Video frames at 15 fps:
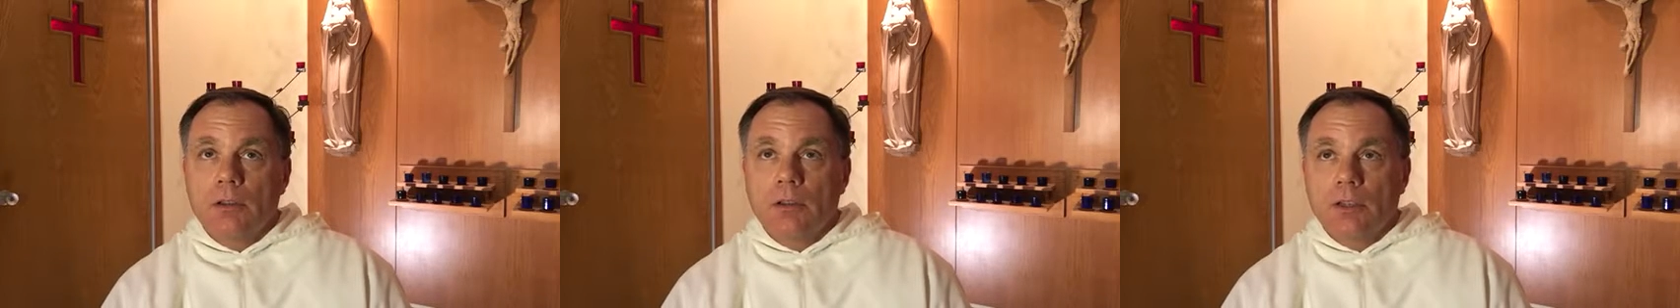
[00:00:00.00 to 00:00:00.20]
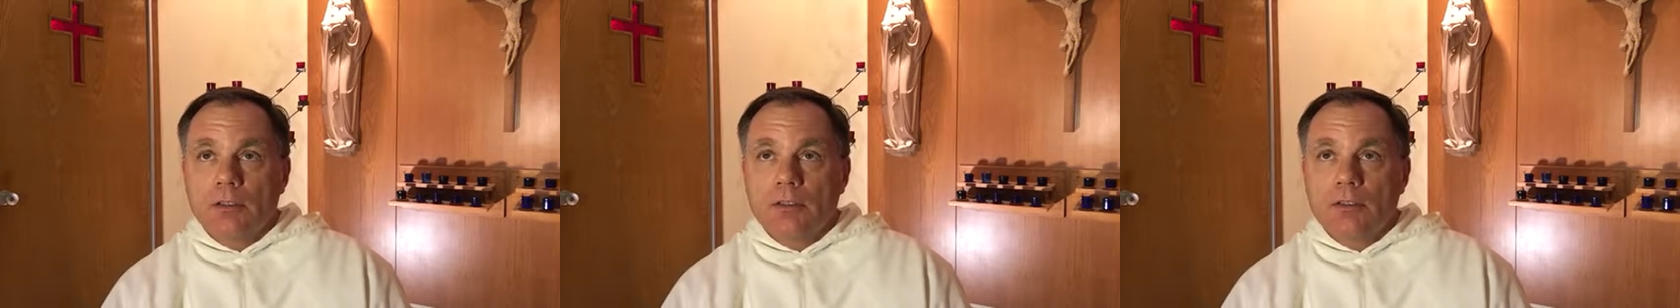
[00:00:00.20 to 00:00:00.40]

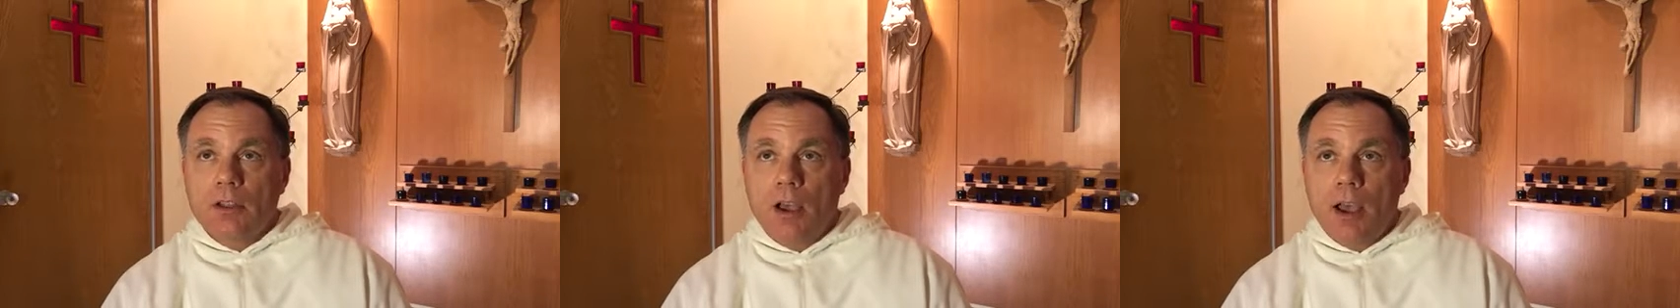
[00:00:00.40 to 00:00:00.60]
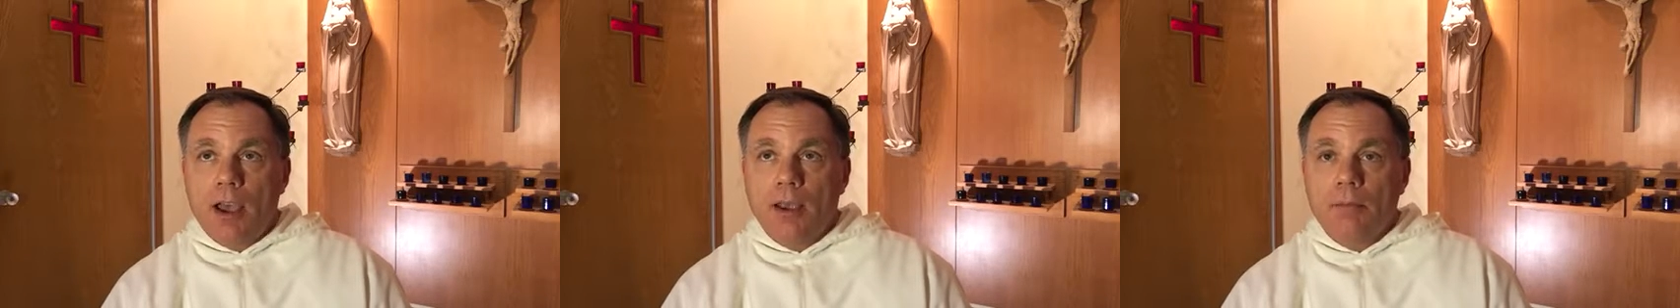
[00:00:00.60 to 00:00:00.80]
this
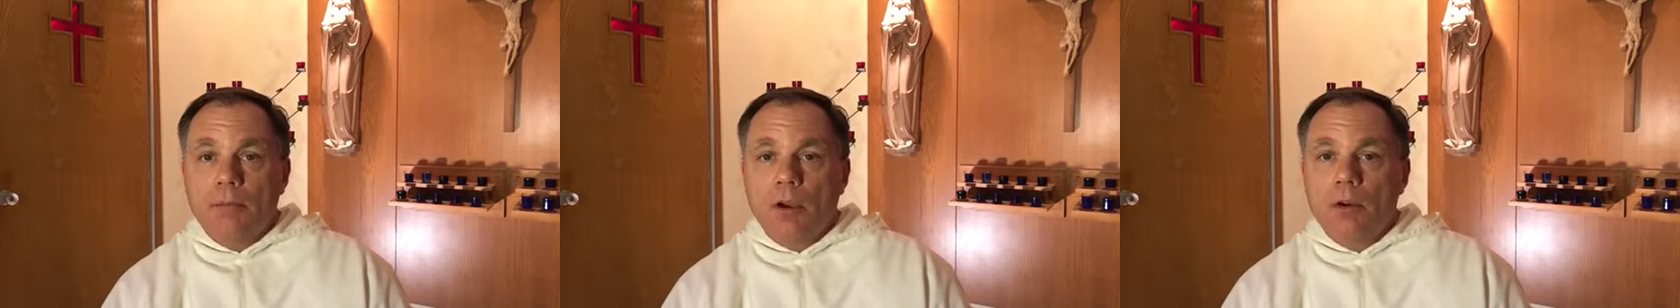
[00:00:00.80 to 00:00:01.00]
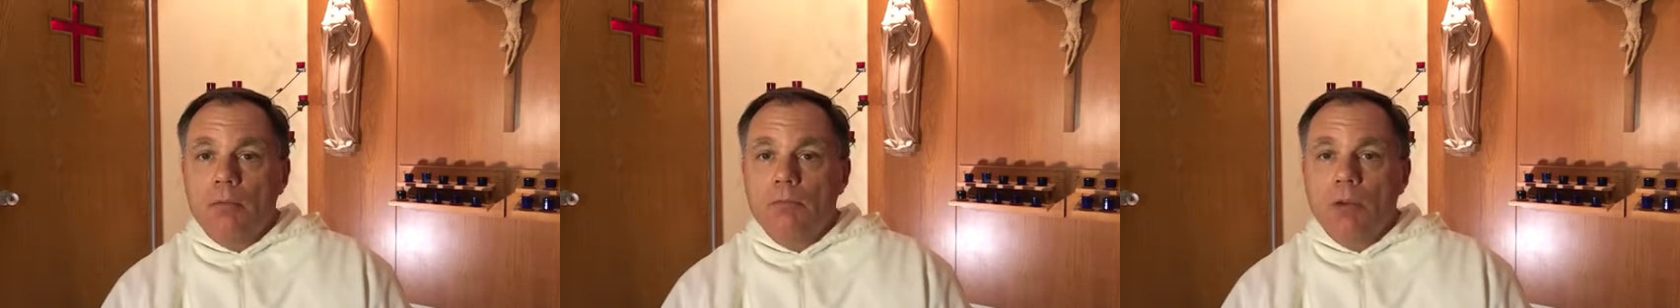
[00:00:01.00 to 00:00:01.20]

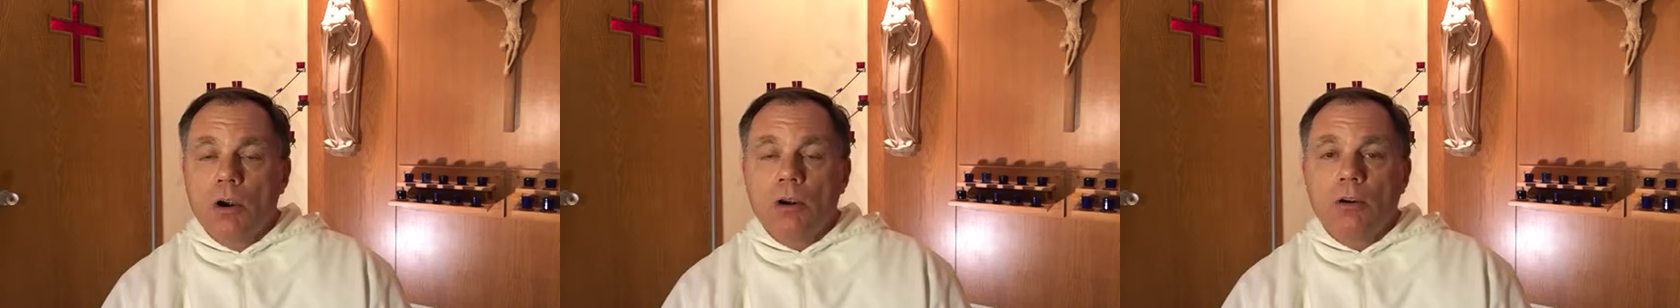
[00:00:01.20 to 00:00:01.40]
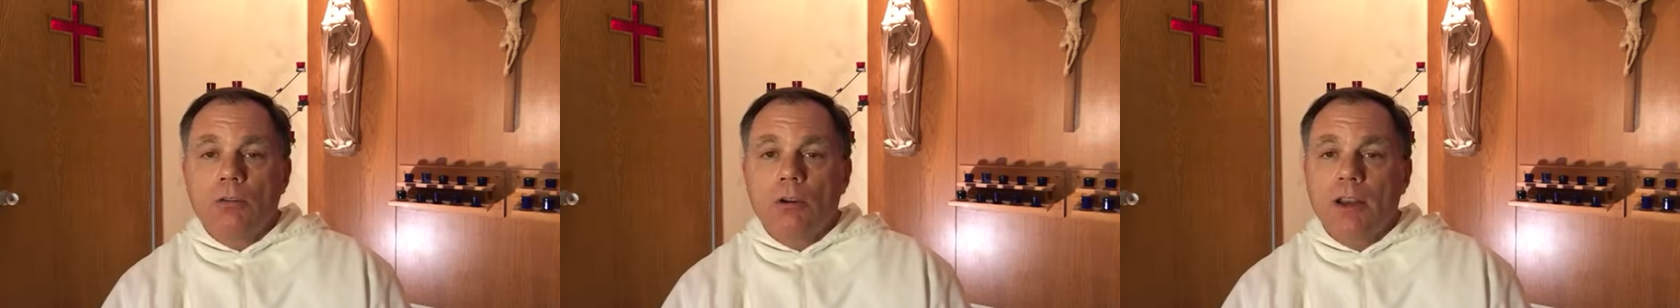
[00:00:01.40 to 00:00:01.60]
time
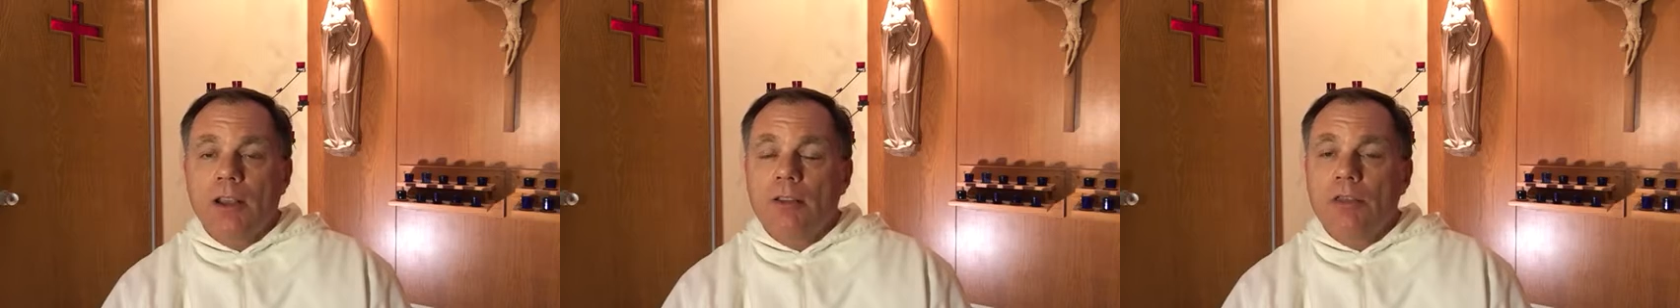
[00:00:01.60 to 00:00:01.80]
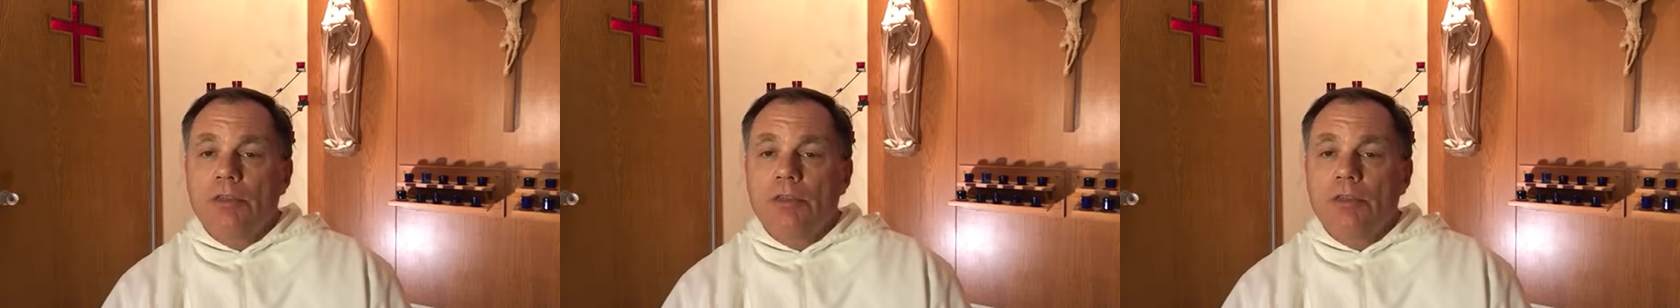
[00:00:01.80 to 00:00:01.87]
murdering